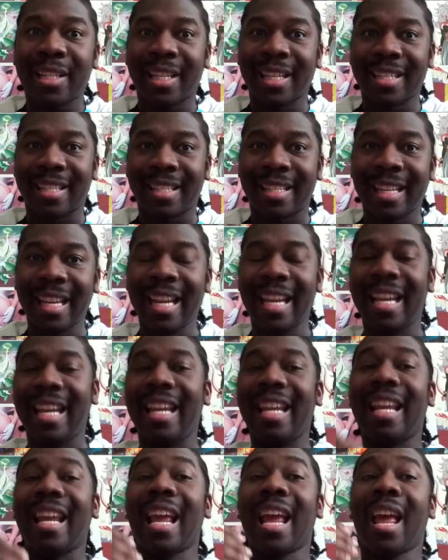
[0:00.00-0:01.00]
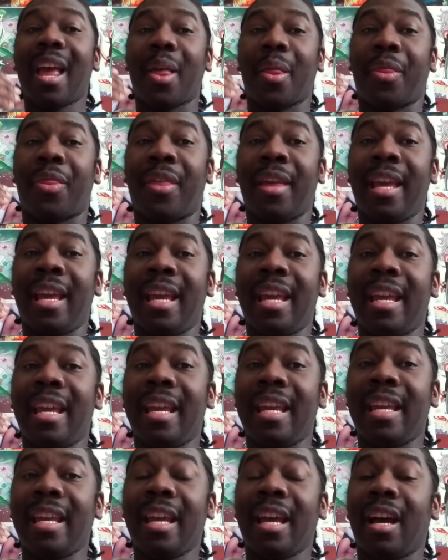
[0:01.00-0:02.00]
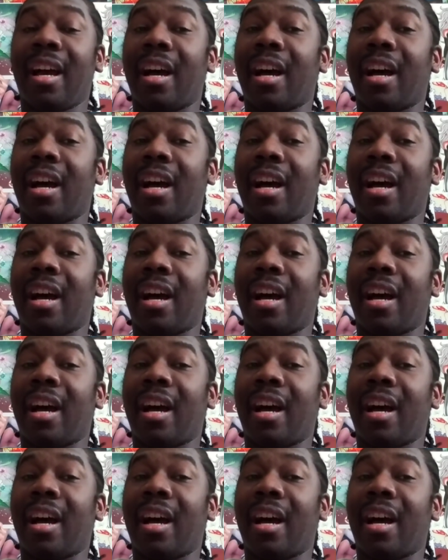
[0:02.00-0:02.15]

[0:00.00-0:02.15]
to see the